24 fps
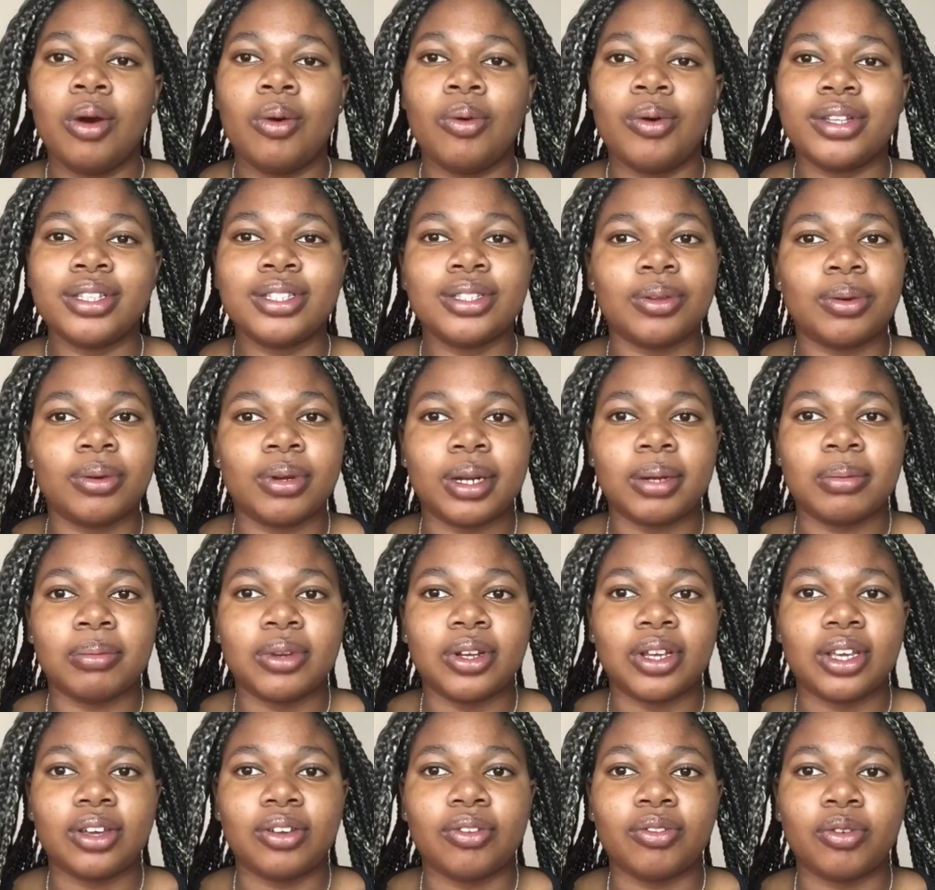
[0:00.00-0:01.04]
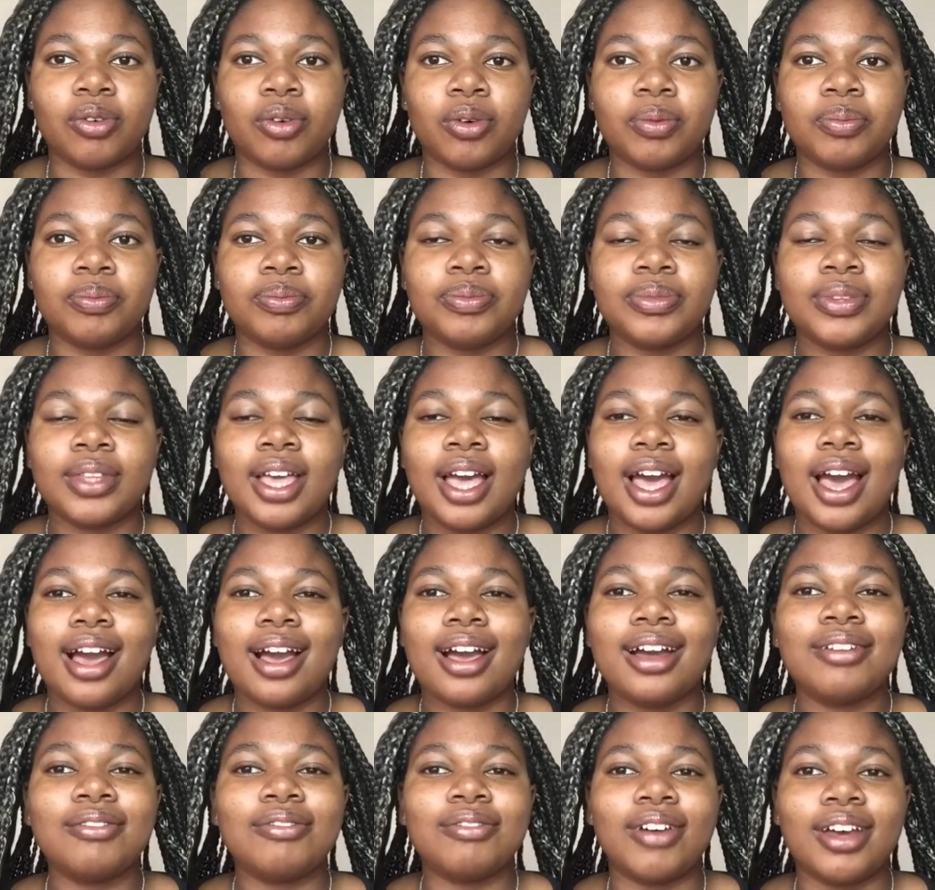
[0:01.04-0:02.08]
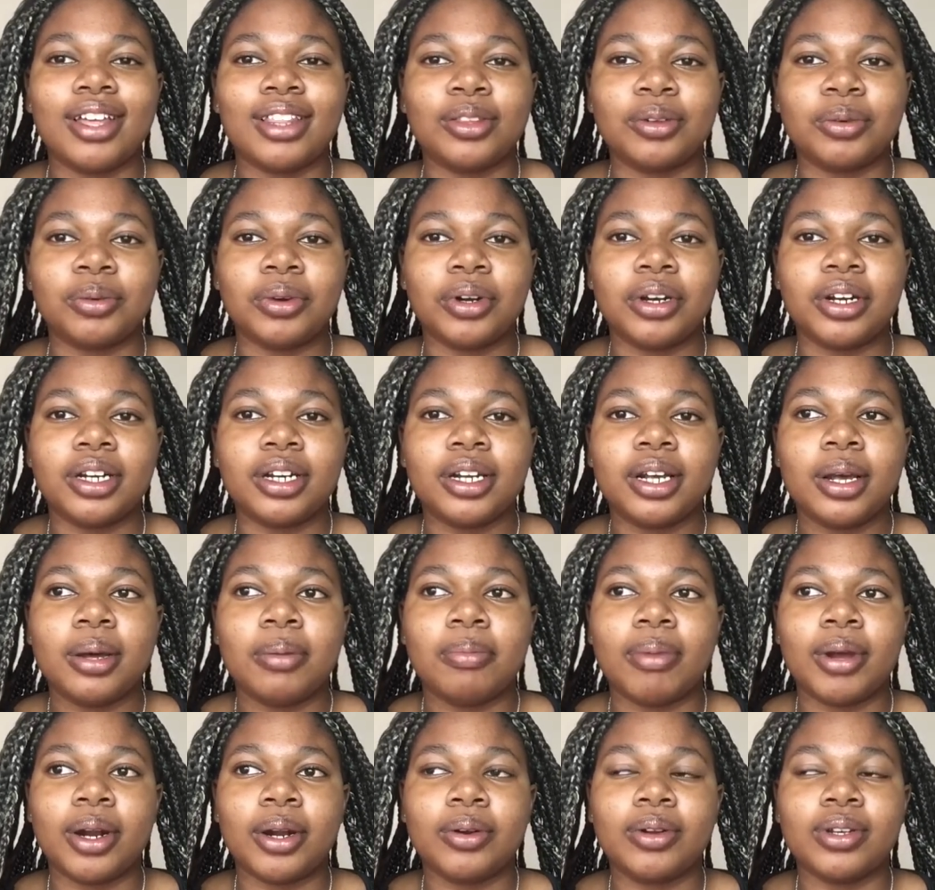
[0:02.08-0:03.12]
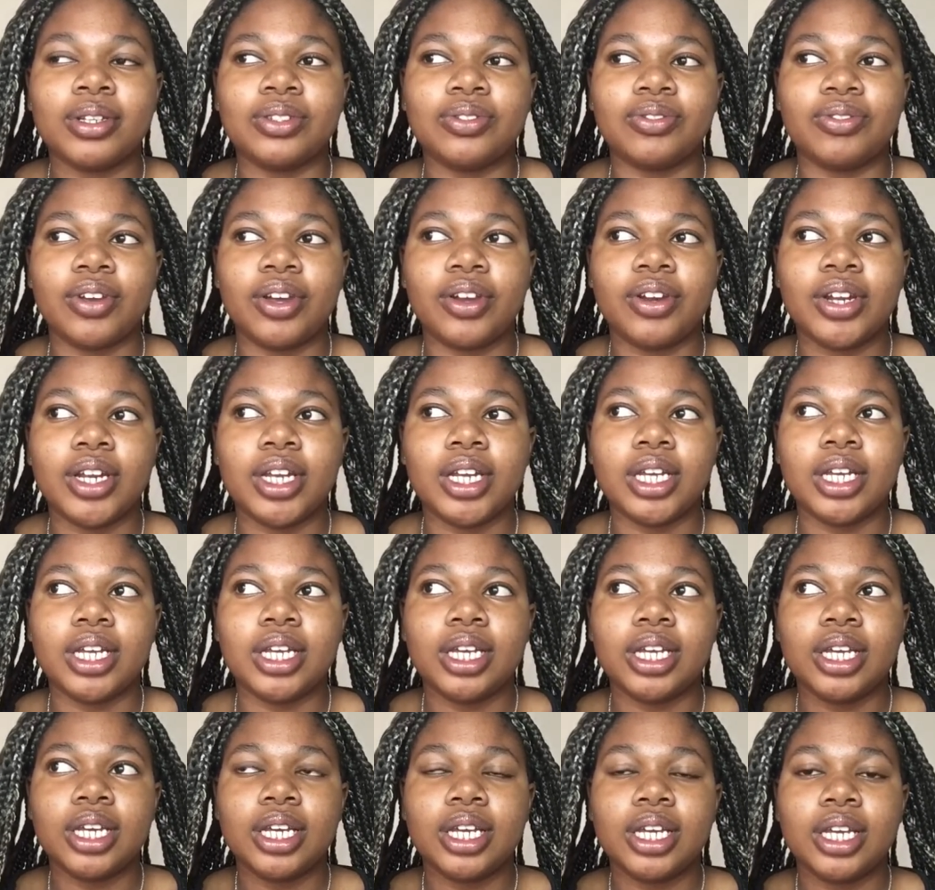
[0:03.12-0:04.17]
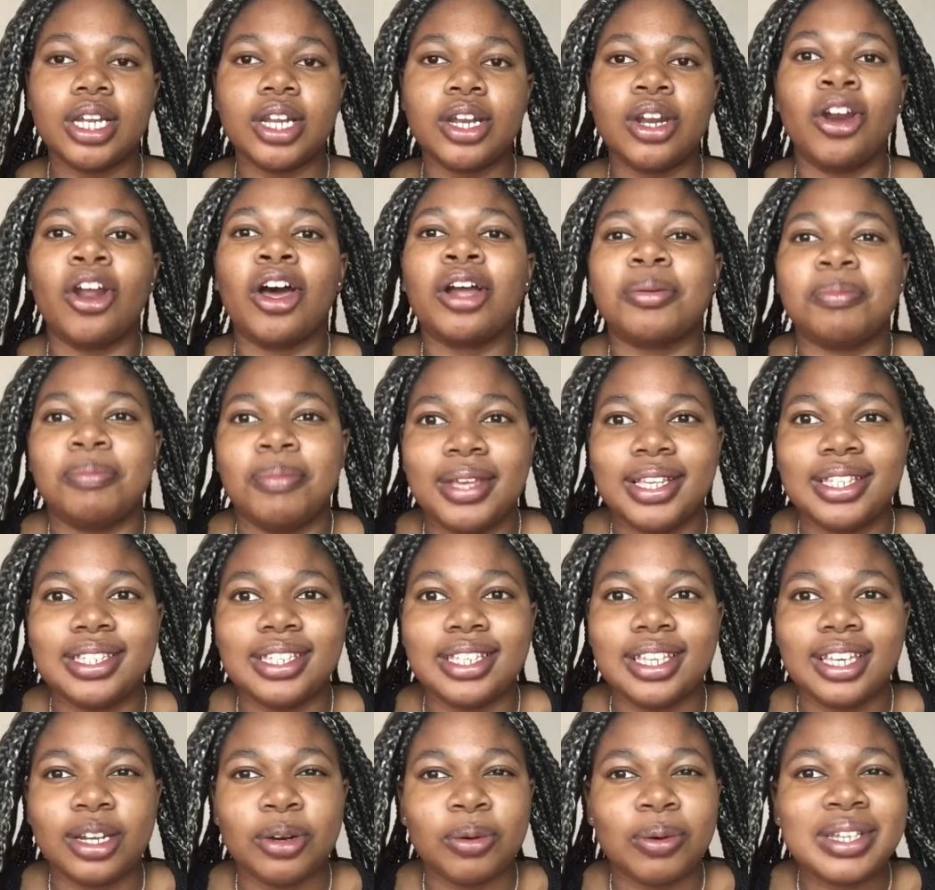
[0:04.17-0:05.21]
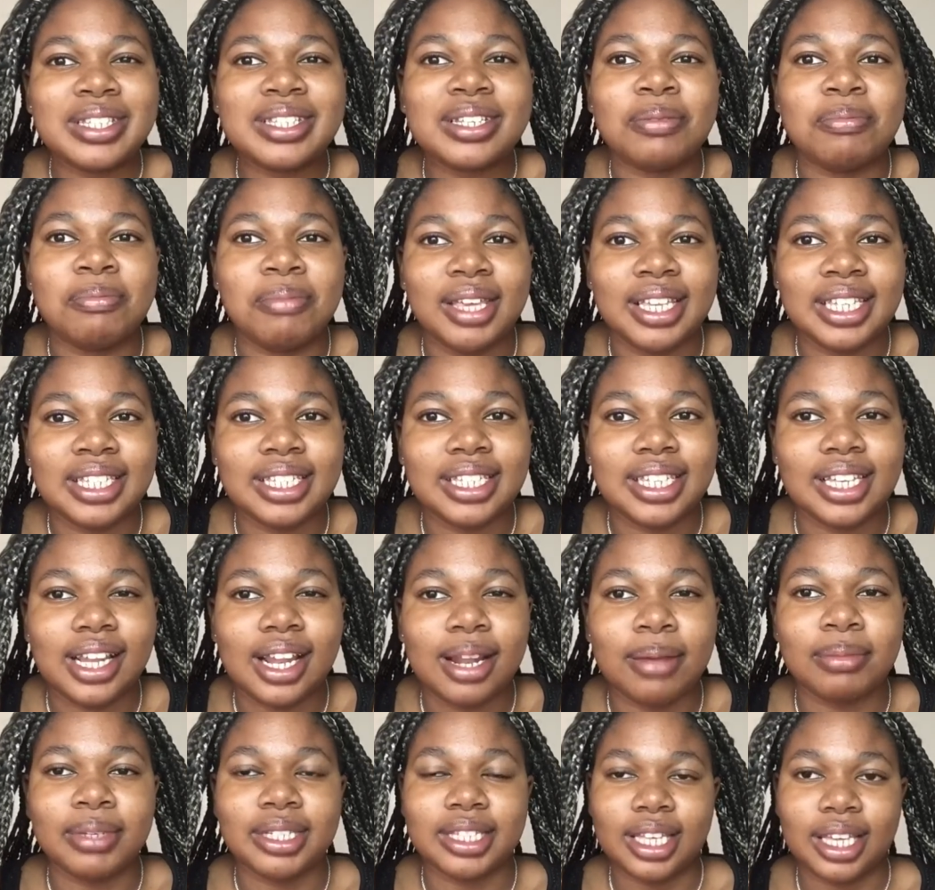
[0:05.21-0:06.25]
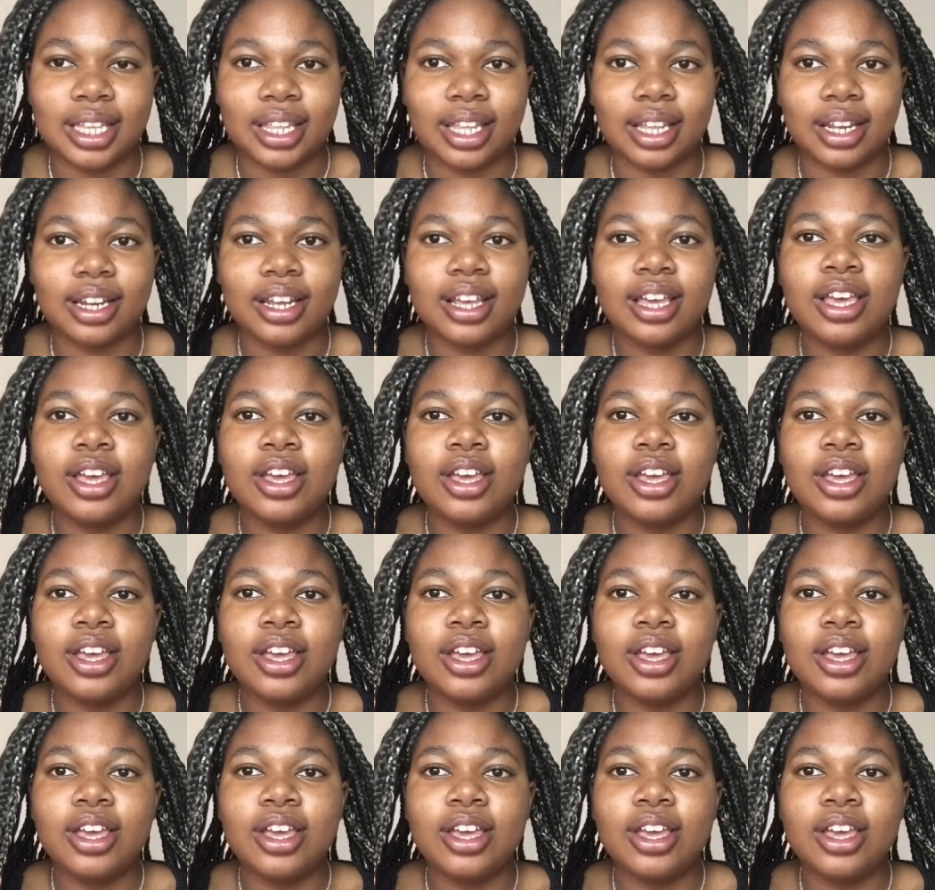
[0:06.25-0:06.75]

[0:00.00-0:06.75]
what's the word I'm looking for? I can't find the word, but it was very, not messy. It wasn't messy, let me say that.